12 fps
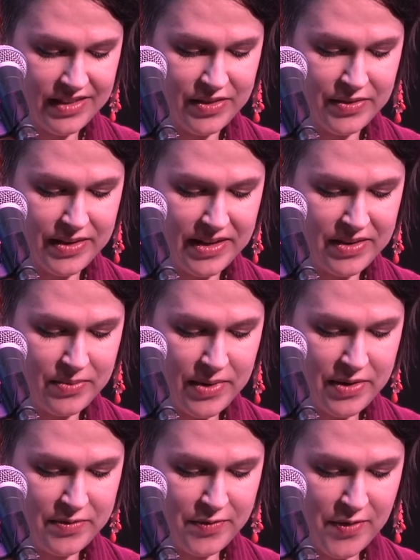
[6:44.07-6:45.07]
Looking
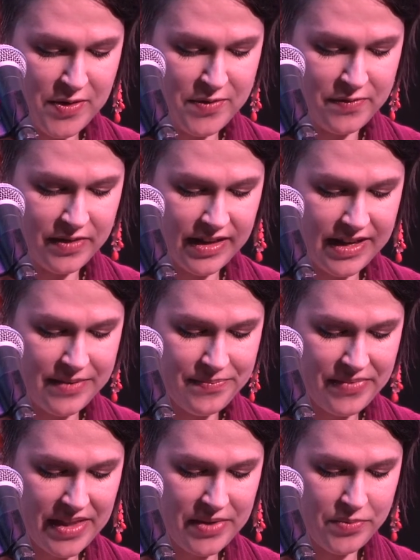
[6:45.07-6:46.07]
around furtively
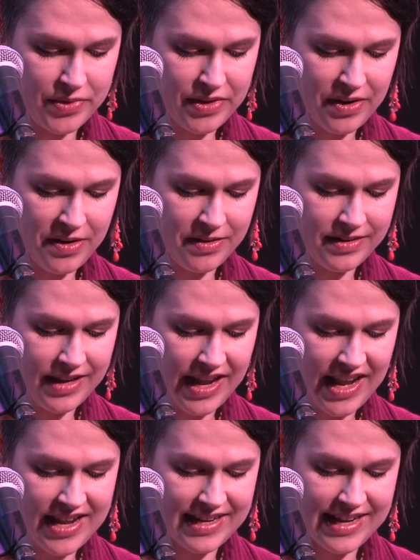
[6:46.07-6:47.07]
with hard,
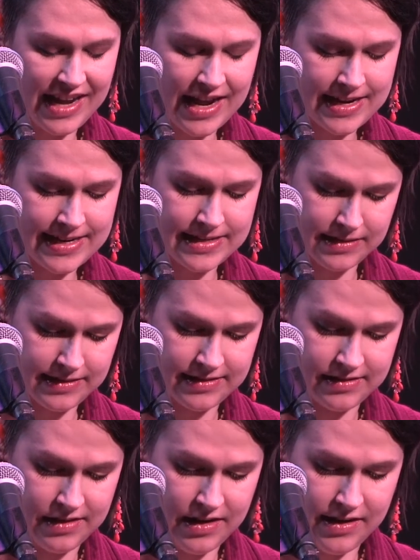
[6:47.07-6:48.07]
canny eyes,
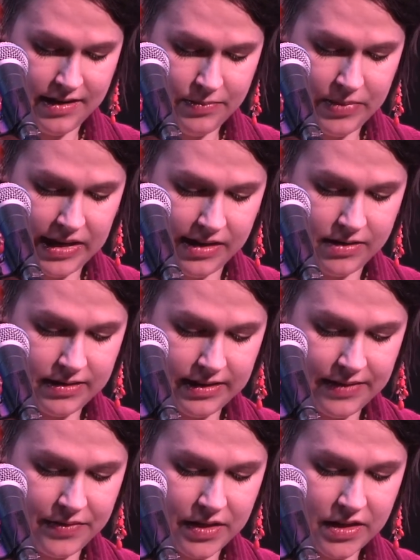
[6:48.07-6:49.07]
Peter
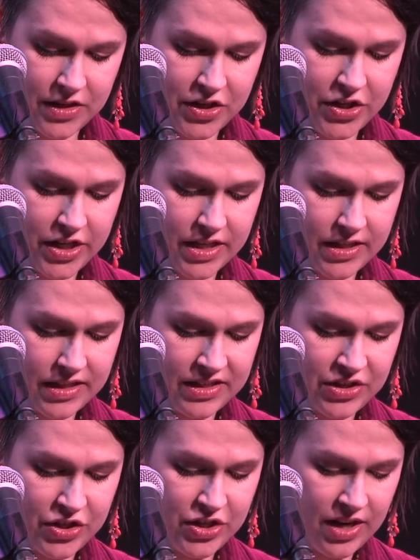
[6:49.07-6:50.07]
lifted a sheet
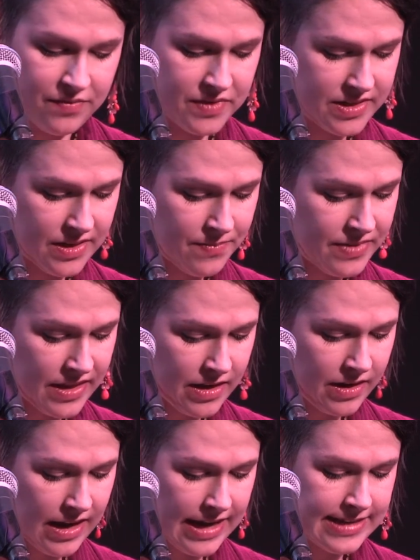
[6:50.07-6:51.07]
and shoved
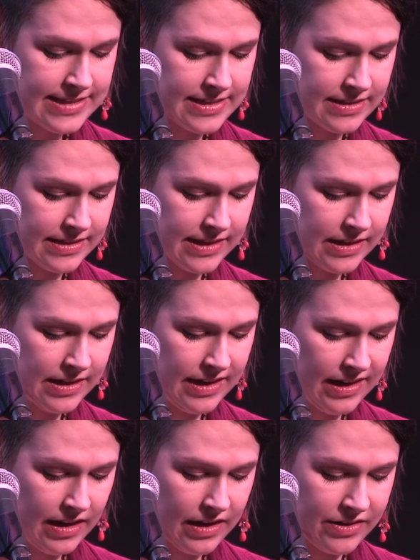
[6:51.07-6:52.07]
something hastily
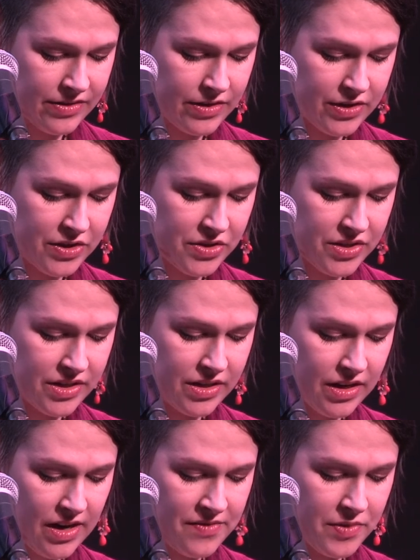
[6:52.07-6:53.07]
under the
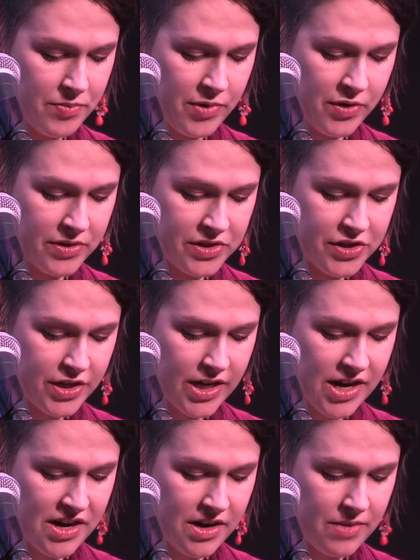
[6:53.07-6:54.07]
cushion of a broken
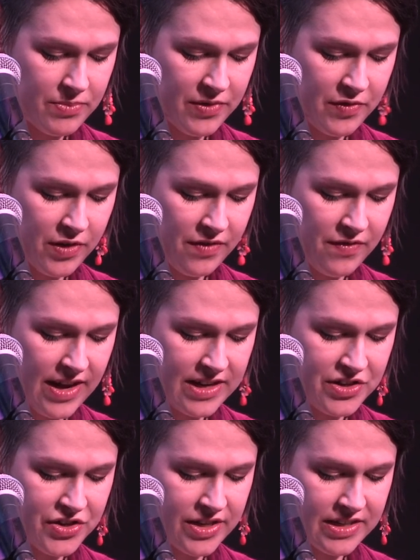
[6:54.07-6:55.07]
chair before
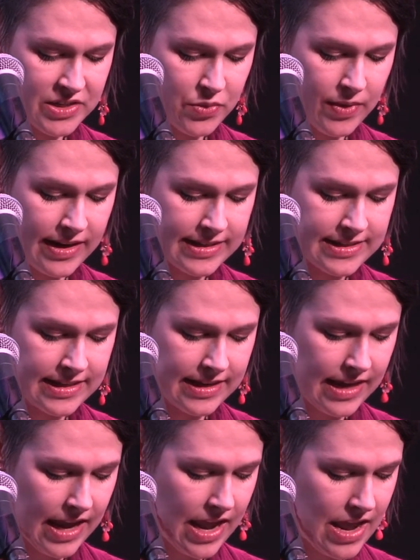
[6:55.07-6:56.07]
vanishing as quick as he
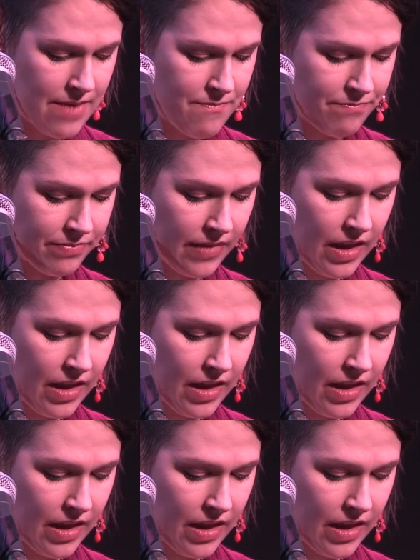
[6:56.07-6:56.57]
came.